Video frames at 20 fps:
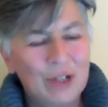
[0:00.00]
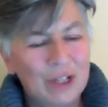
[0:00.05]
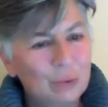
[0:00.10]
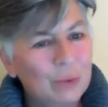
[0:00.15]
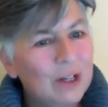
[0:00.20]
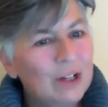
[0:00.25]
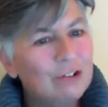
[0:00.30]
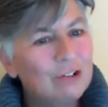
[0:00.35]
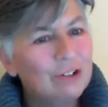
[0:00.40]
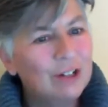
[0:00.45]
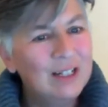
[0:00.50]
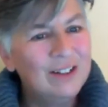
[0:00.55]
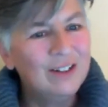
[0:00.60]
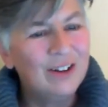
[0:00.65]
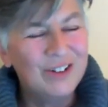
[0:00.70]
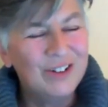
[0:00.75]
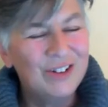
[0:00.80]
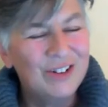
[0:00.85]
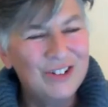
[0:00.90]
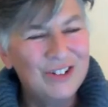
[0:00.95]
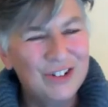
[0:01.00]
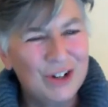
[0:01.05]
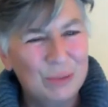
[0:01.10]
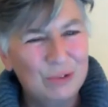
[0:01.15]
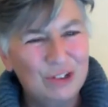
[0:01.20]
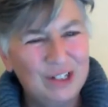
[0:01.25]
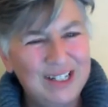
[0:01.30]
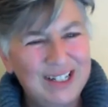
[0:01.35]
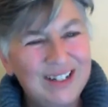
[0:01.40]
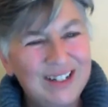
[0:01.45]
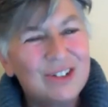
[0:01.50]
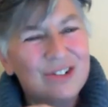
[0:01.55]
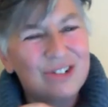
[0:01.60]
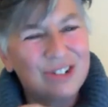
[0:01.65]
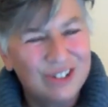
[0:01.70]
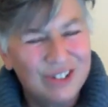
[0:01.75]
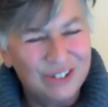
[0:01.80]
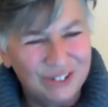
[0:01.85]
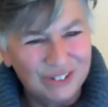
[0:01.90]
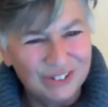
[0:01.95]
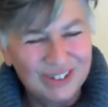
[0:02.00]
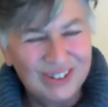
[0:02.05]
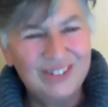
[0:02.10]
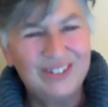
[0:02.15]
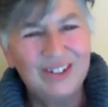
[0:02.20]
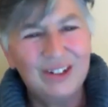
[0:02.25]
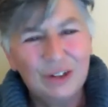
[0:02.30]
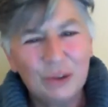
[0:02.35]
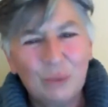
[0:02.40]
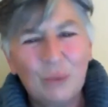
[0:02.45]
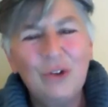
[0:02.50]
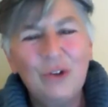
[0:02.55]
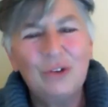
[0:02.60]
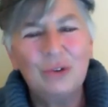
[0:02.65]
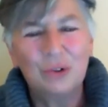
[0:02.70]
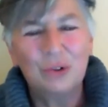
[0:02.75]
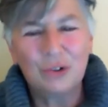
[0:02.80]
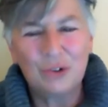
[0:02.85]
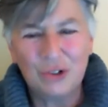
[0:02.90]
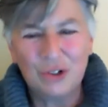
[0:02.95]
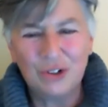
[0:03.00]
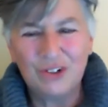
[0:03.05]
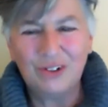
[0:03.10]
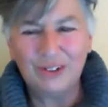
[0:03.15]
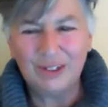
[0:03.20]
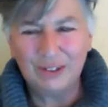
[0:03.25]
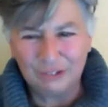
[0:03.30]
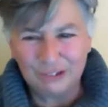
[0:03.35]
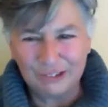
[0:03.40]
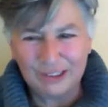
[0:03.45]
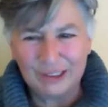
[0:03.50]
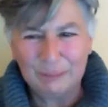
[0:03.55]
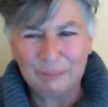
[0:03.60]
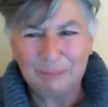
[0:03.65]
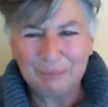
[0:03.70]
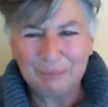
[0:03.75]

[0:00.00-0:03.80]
That's why I train the on-the-job training instructors, because they're the ones who are going to deliver it.